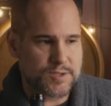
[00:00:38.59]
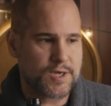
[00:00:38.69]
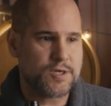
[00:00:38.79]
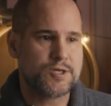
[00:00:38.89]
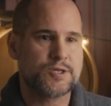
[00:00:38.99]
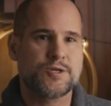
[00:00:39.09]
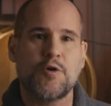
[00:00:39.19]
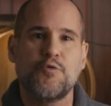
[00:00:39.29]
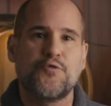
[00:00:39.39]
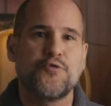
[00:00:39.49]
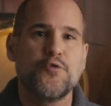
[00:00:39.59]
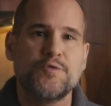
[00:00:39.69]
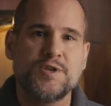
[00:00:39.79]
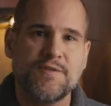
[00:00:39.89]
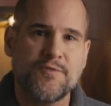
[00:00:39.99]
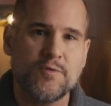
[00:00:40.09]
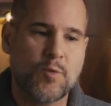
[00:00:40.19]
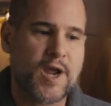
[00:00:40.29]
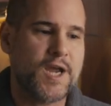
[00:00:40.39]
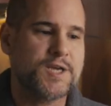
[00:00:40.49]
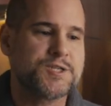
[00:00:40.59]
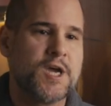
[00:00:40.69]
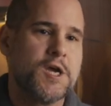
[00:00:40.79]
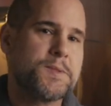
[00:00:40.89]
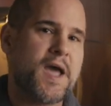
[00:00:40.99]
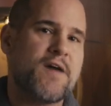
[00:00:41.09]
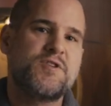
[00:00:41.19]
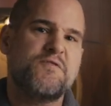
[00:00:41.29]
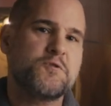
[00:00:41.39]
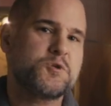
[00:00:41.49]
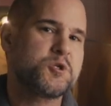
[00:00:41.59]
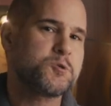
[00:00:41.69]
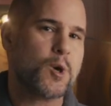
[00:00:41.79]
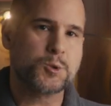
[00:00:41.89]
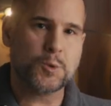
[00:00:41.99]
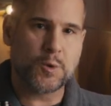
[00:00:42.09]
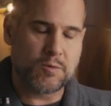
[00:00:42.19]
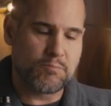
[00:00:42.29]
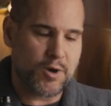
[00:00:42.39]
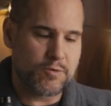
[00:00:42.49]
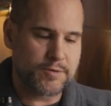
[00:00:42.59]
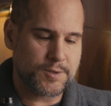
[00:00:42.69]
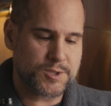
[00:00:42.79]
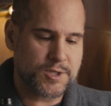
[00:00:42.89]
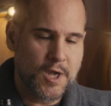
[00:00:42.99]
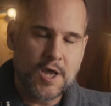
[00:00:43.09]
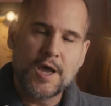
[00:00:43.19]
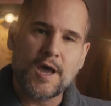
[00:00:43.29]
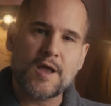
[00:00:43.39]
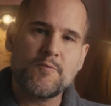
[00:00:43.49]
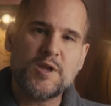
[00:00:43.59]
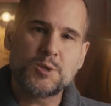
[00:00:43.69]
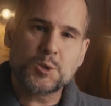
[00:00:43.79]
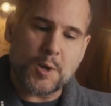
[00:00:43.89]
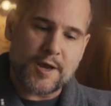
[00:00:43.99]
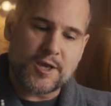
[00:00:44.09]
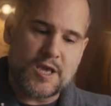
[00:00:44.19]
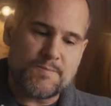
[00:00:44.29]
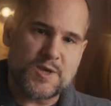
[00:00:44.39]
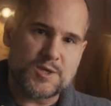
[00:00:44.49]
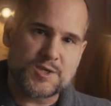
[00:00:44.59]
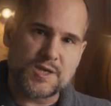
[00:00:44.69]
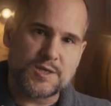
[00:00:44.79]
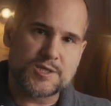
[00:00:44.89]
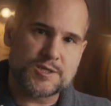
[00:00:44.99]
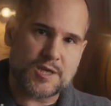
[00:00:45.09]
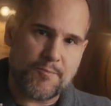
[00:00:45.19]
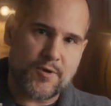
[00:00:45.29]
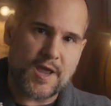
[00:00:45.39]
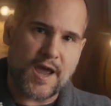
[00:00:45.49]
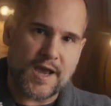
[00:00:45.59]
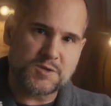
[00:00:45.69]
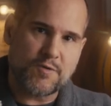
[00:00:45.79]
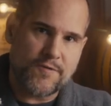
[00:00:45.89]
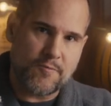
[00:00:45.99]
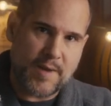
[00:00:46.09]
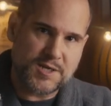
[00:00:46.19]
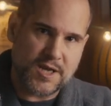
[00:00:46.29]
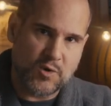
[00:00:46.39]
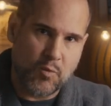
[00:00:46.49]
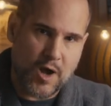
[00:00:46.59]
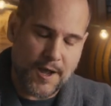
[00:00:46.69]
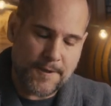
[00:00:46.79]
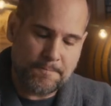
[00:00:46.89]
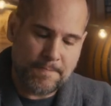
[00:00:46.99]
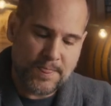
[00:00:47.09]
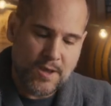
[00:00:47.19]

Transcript: They show fruit in different ways, they have different structural components, and we try to keep these things separate as we're fermenting the wine